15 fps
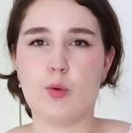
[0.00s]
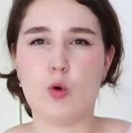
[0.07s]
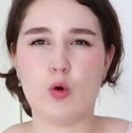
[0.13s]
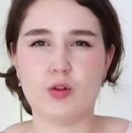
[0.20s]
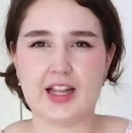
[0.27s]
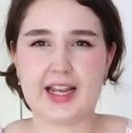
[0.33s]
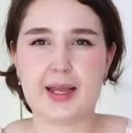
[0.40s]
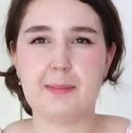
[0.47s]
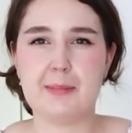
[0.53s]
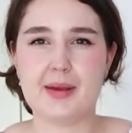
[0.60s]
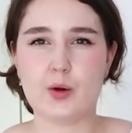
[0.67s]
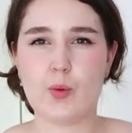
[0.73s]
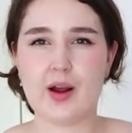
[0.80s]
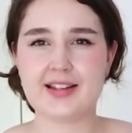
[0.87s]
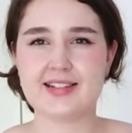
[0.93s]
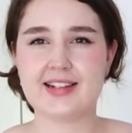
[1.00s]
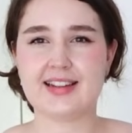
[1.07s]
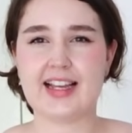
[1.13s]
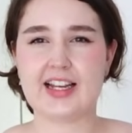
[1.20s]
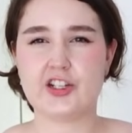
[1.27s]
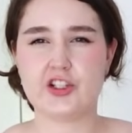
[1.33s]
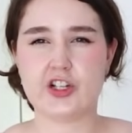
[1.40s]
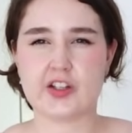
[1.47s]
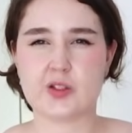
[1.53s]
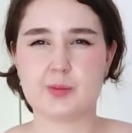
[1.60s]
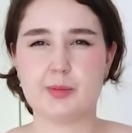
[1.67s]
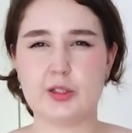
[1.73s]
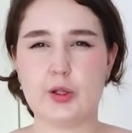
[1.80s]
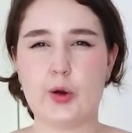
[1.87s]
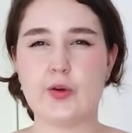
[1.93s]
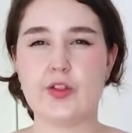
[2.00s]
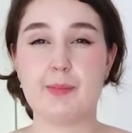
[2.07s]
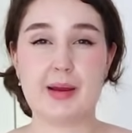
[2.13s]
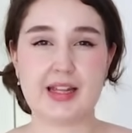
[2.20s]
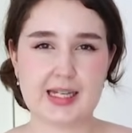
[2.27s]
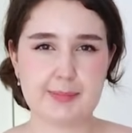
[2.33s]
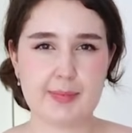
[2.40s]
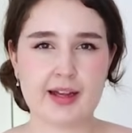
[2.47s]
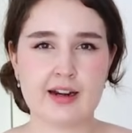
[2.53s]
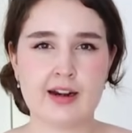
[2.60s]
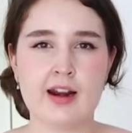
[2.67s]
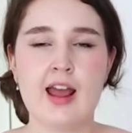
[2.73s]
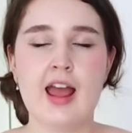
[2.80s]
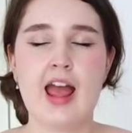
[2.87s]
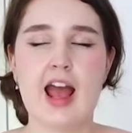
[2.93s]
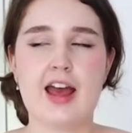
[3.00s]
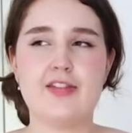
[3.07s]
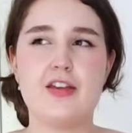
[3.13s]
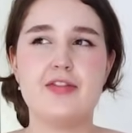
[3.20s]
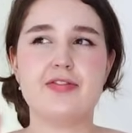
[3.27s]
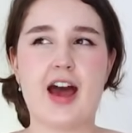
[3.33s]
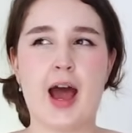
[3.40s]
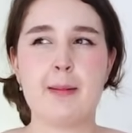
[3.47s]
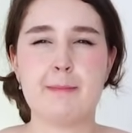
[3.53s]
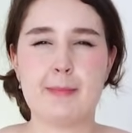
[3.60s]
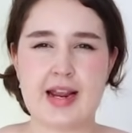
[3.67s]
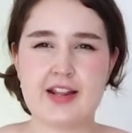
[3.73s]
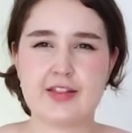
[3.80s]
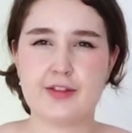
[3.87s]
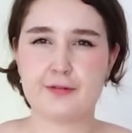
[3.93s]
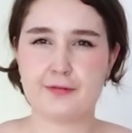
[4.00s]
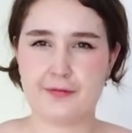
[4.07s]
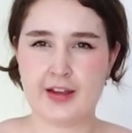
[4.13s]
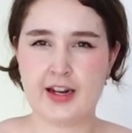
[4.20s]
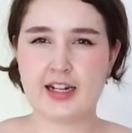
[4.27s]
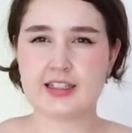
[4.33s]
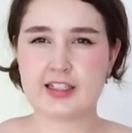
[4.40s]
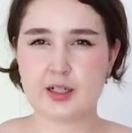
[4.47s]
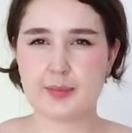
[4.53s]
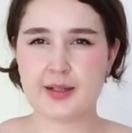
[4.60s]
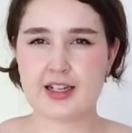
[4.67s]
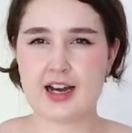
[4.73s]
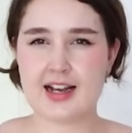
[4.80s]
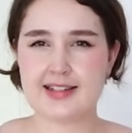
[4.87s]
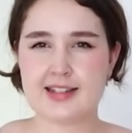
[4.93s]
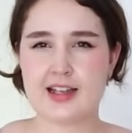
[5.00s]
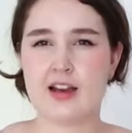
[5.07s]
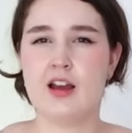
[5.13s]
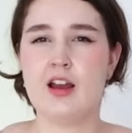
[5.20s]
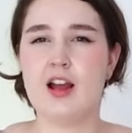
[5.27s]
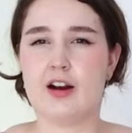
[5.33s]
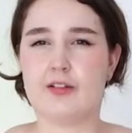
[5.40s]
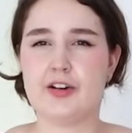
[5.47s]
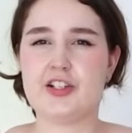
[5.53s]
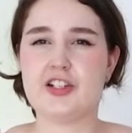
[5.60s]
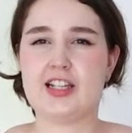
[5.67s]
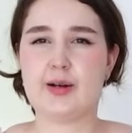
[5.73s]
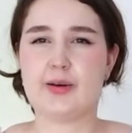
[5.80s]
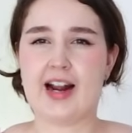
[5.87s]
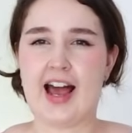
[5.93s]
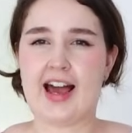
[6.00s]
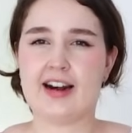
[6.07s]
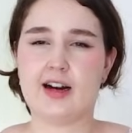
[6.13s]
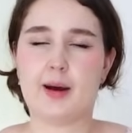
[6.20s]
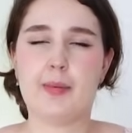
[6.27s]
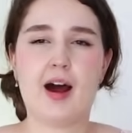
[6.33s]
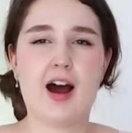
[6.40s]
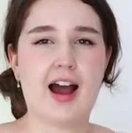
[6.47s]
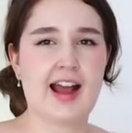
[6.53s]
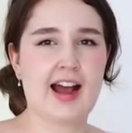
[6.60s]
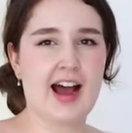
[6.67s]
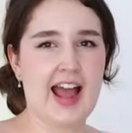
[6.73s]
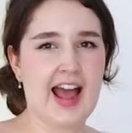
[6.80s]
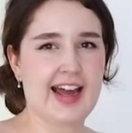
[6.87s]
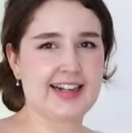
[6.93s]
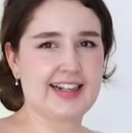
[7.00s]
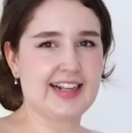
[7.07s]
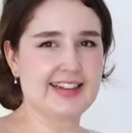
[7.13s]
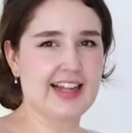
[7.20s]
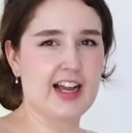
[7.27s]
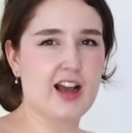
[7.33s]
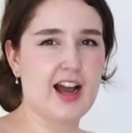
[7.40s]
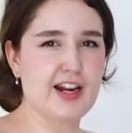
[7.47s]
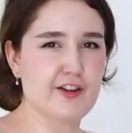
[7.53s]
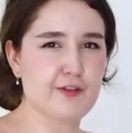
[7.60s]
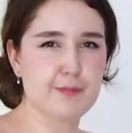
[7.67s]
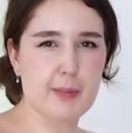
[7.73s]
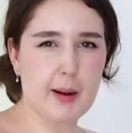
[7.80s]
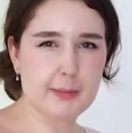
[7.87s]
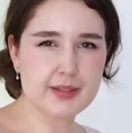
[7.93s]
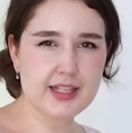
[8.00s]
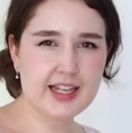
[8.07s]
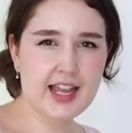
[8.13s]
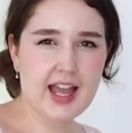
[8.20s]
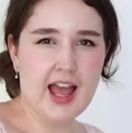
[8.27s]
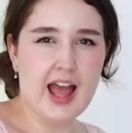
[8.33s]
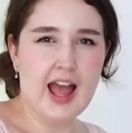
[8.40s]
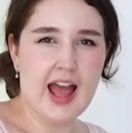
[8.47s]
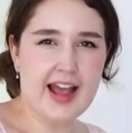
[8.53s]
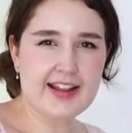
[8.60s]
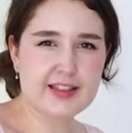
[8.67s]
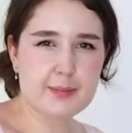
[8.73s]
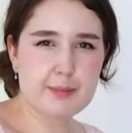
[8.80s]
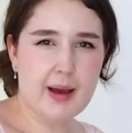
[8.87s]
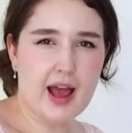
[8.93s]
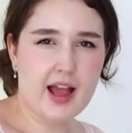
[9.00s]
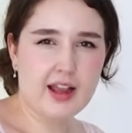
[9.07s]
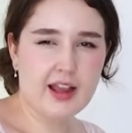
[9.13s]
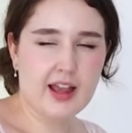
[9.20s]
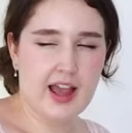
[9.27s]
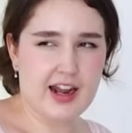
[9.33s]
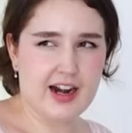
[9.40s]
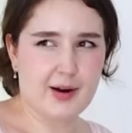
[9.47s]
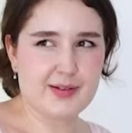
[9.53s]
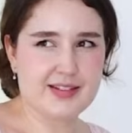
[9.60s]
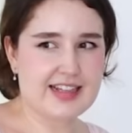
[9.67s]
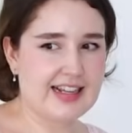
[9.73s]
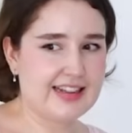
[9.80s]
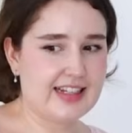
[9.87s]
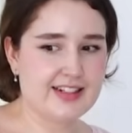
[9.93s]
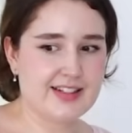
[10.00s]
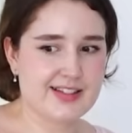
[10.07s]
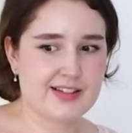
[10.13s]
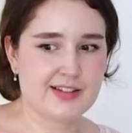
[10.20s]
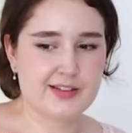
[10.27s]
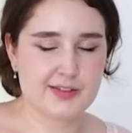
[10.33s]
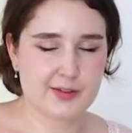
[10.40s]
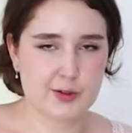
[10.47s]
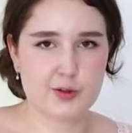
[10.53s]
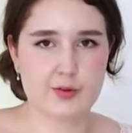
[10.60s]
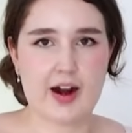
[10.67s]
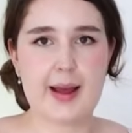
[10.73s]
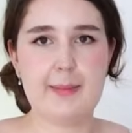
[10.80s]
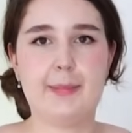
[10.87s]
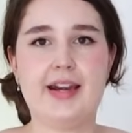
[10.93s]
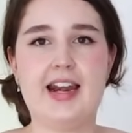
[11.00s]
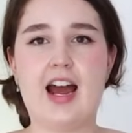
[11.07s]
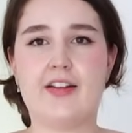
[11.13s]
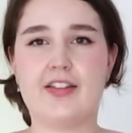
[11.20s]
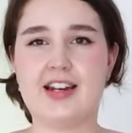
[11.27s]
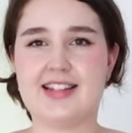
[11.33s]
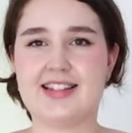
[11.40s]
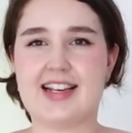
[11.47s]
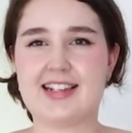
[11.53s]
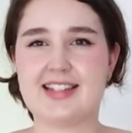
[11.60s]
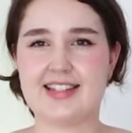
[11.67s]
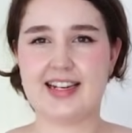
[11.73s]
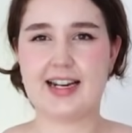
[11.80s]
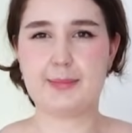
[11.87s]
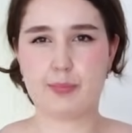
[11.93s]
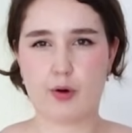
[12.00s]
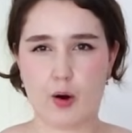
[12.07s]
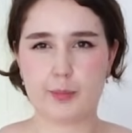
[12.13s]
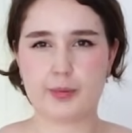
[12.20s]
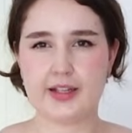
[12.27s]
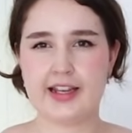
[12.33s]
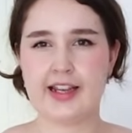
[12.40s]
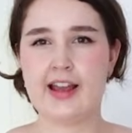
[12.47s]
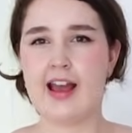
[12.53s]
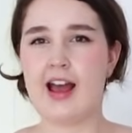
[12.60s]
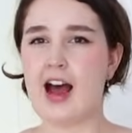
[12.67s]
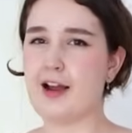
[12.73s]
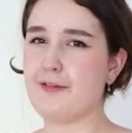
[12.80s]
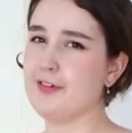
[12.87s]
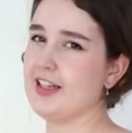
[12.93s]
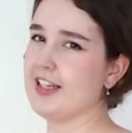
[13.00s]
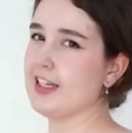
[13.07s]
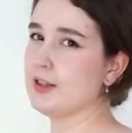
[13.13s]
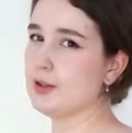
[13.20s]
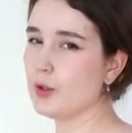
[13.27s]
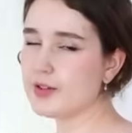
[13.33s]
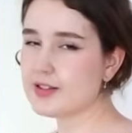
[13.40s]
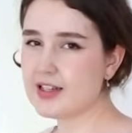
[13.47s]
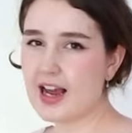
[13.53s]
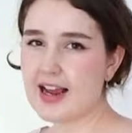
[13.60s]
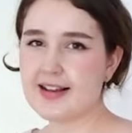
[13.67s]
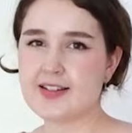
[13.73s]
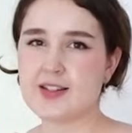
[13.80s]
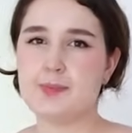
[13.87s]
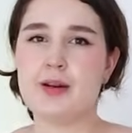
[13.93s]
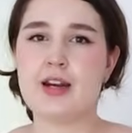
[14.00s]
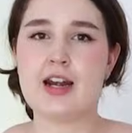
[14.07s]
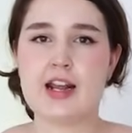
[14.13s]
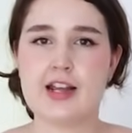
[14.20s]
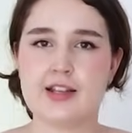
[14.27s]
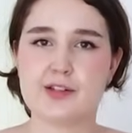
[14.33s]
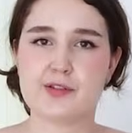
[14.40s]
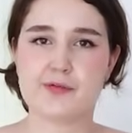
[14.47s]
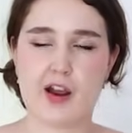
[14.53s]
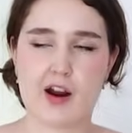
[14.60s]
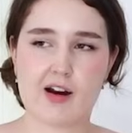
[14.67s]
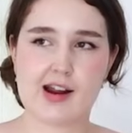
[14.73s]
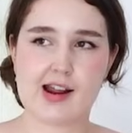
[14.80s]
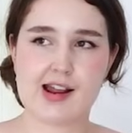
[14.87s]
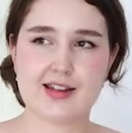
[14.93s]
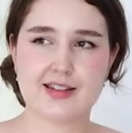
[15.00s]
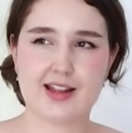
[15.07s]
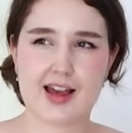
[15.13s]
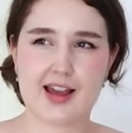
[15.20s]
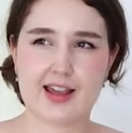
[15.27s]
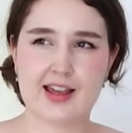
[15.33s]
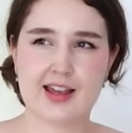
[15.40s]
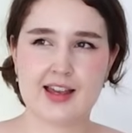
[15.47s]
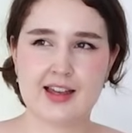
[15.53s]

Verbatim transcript: more like mid-waisted, like just below the belly button. And then that made the fit a little bit nicer. Originally when I had it up higher, I had like that kind of bubbling at the back. And I was like, that doesn't look right. But now that it's like sitting properly, I feel like it looks nice, but it is very like